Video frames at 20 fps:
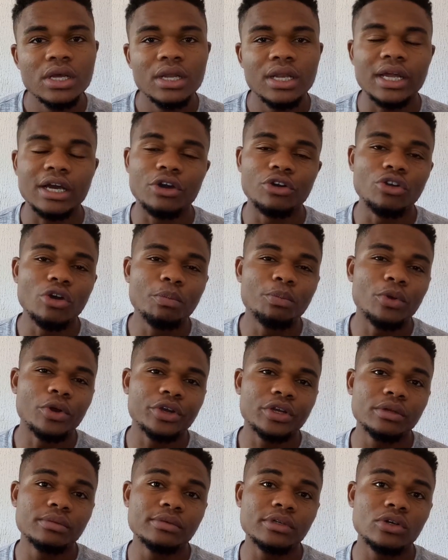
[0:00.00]
Like on Upwork,
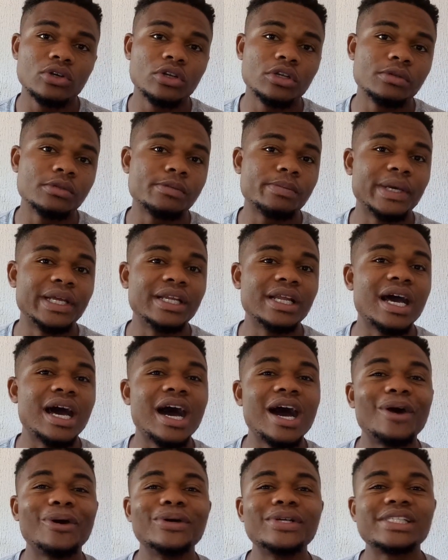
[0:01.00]
you're going to be spending
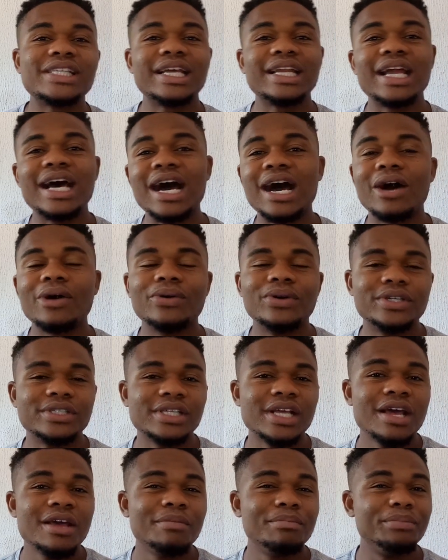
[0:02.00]
hours and hours
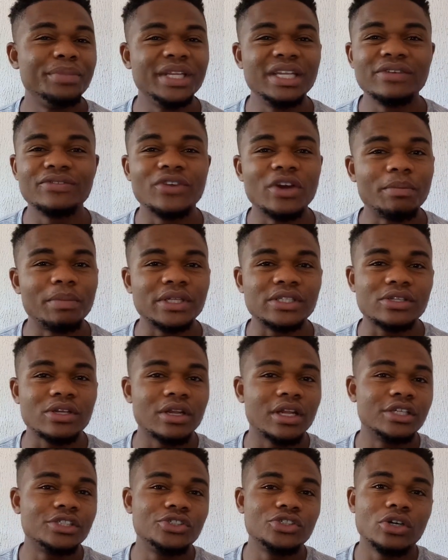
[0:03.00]
bidding for a
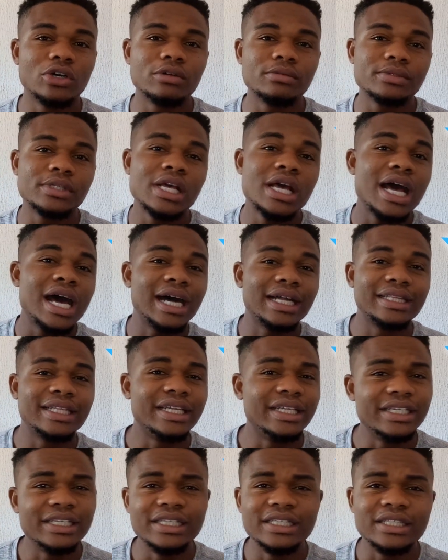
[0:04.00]
particular jobs,
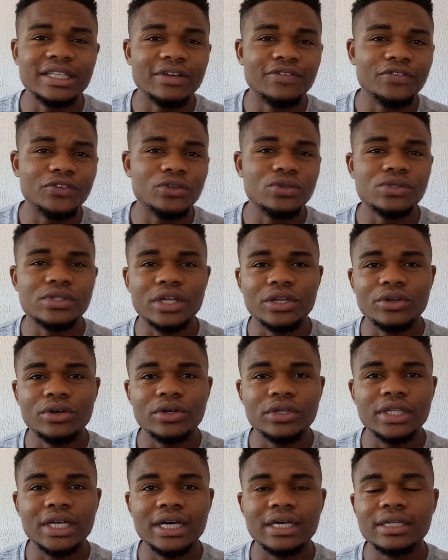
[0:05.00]
attending interviews and
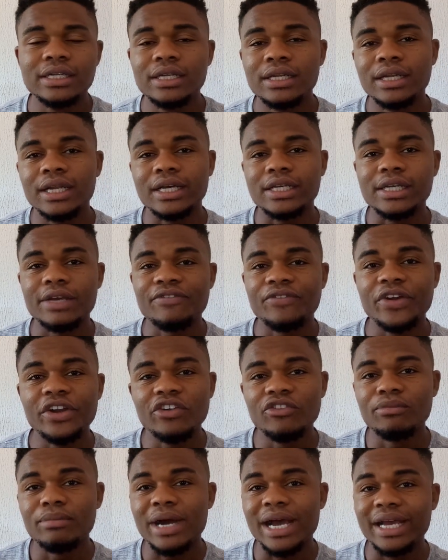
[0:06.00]
all that. Like a friend
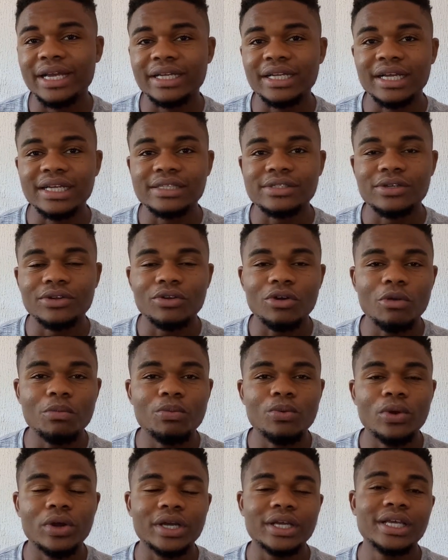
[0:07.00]
of mine that is on
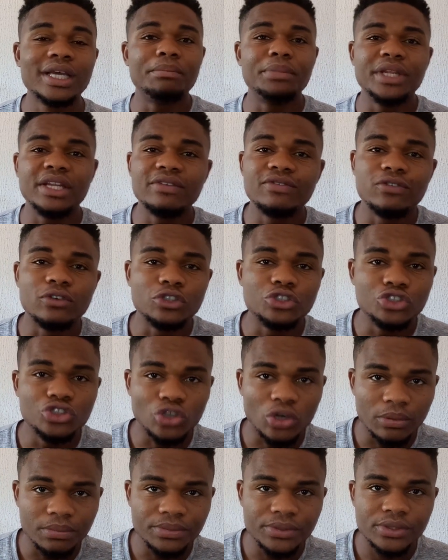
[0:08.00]
Upwork bidding for
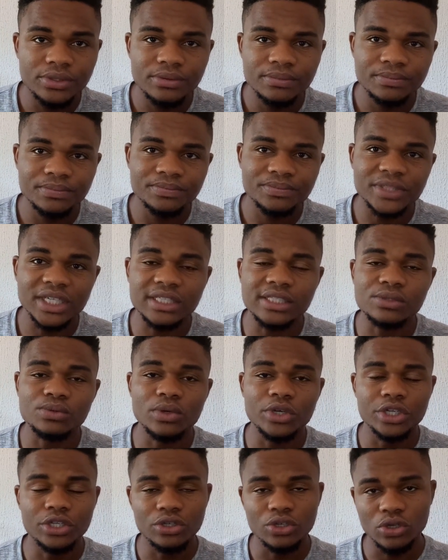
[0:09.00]
jobs. That is
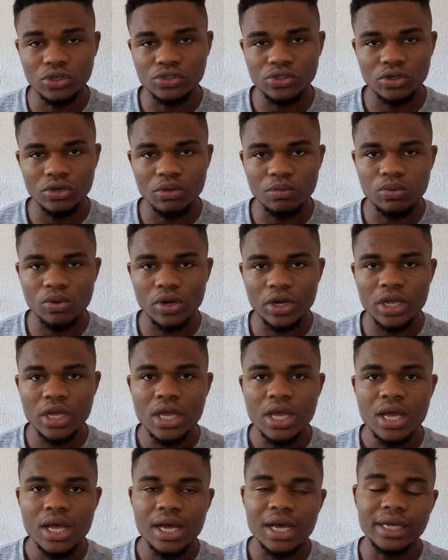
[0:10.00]
what he does on Upwork,
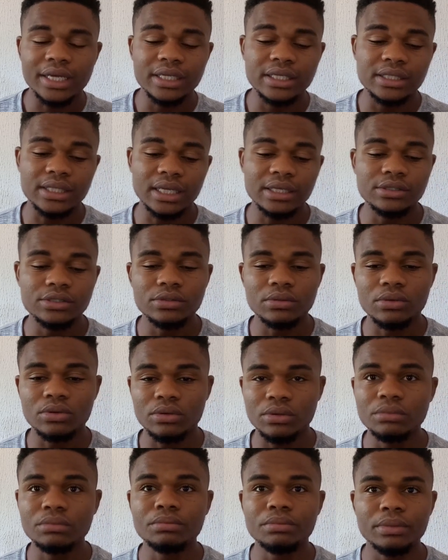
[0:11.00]
and he tends to
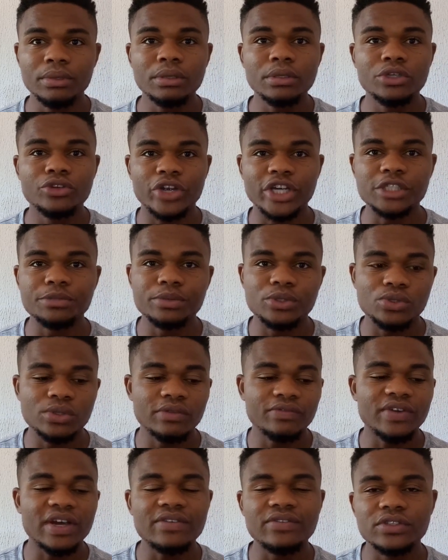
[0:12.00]
range
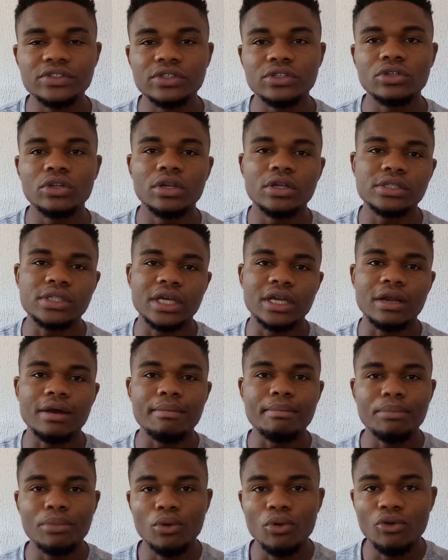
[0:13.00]
between $500 and
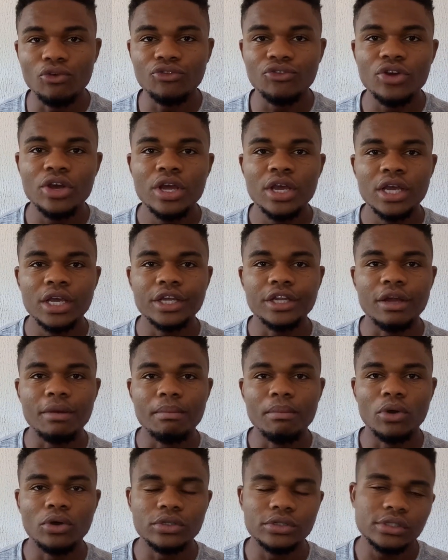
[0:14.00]
above in a
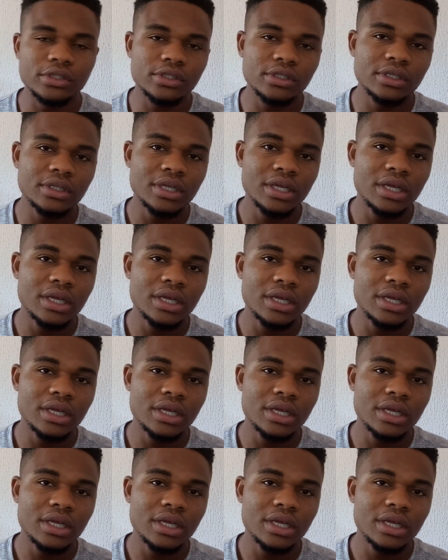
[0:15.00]
month,